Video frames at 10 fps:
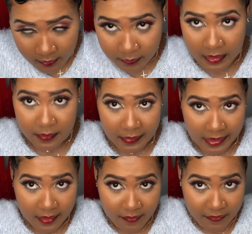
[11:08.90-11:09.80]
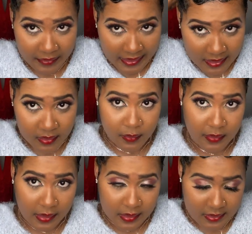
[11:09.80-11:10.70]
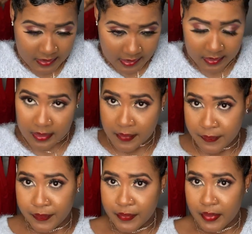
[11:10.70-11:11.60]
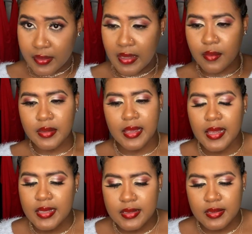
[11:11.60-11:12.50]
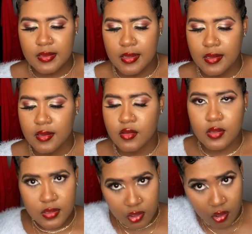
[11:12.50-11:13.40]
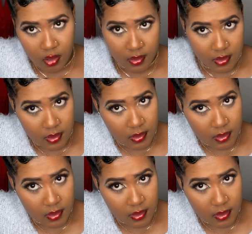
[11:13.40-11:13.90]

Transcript: made my hair flat on the other side, now the S then is gonna start.